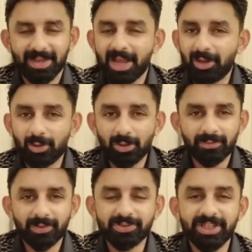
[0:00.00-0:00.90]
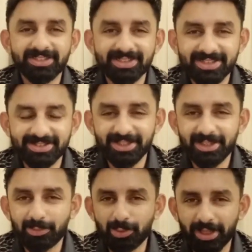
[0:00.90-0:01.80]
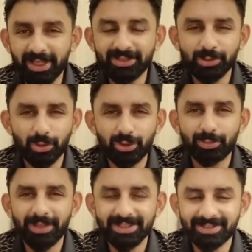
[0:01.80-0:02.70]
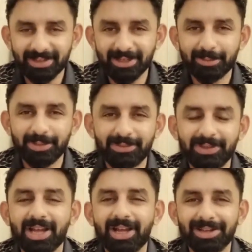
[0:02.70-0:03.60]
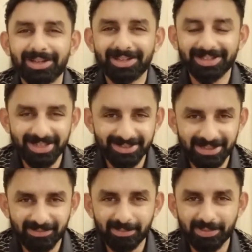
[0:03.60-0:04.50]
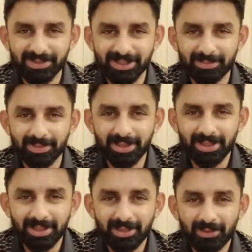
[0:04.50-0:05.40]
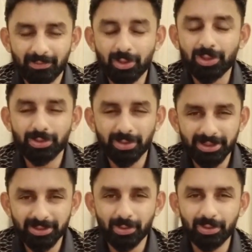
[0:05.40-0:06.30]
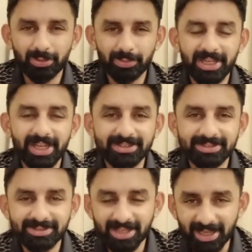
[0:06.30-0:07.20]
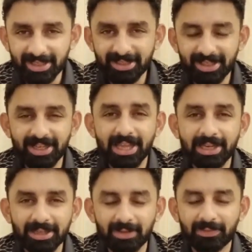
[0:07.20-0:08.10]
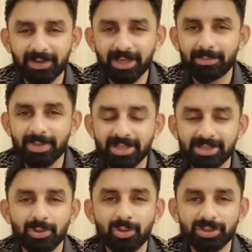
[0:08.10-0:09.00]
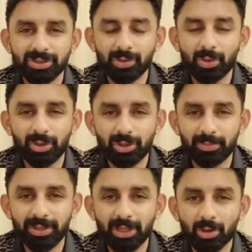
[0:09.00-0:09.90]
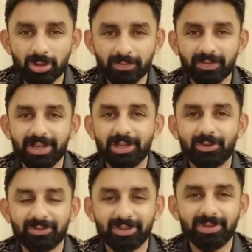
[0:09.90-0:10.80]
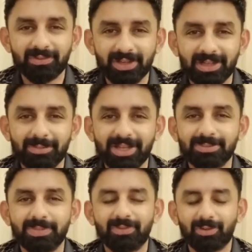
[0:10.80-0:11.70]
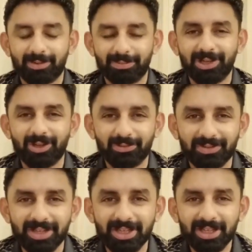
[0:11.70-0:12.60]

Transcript: Hi all from Sheikh Zayed Stadium. Today is going to be a thriller between RR and Kings 11 Punjab. For sure it's going to be an exciting electrifying match because it's going to be a quarter final or semi final match before a playoff